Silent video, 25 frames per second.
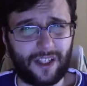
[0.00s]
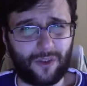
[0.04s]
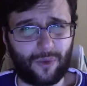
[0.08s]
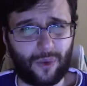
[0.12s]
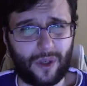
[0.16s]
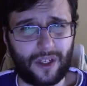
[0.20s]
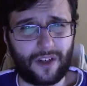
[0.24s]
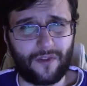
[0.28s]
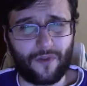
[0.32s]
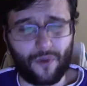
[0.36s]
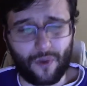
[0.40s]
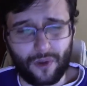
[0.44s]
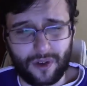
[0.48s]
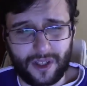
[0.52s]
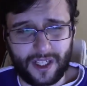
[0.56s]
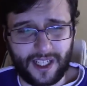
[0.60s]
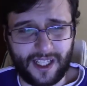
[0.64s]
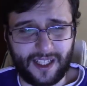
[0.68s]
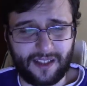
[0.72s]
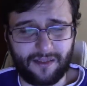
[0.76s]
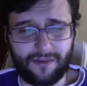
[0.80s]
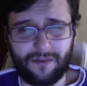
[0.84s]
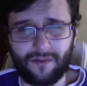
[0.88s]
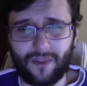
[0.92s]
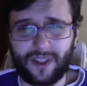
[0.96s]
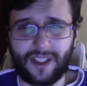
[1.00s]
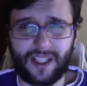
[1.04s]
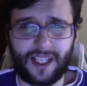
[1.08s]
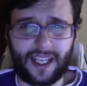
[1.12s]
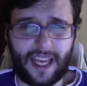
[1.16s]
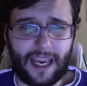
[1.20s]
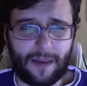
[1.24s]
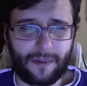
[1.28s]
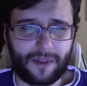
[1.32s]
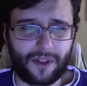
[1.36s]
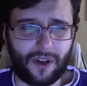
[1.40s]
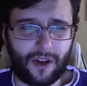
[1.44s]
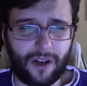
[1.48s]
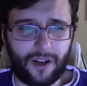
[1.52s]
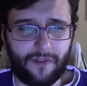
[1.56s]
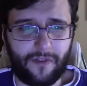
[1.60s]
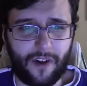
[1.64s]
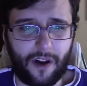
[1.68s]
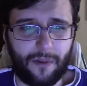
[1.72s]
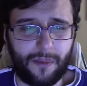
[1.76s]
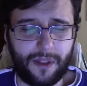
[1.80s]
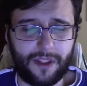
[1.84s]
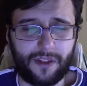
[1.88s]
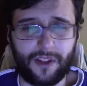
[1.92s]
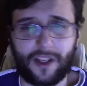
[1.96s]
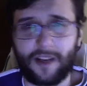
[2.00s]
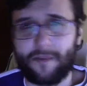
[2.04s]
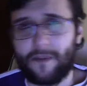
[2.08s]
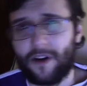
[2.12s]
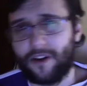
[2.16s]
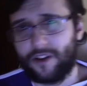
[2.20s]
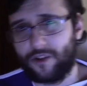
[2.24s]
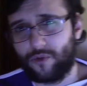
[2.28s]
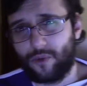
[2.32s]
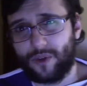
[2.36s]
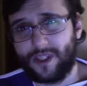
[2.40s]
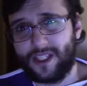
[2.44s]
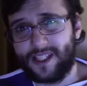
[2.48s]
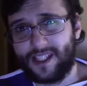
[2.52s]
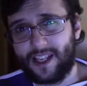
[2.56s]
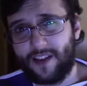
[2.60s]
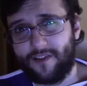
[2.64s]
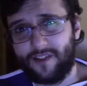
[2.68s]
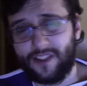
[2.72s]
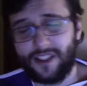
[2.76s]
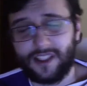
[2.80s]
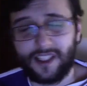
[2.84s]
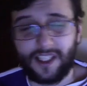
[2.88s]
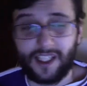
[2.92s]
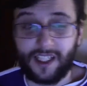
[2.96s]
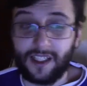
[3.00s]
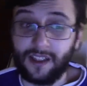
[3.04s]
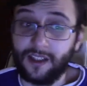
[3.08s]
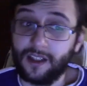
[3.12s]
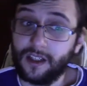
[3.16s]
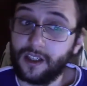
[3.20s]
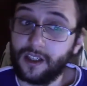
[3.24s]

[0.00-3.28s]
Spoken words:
2014 when the game started development to come out in 2017.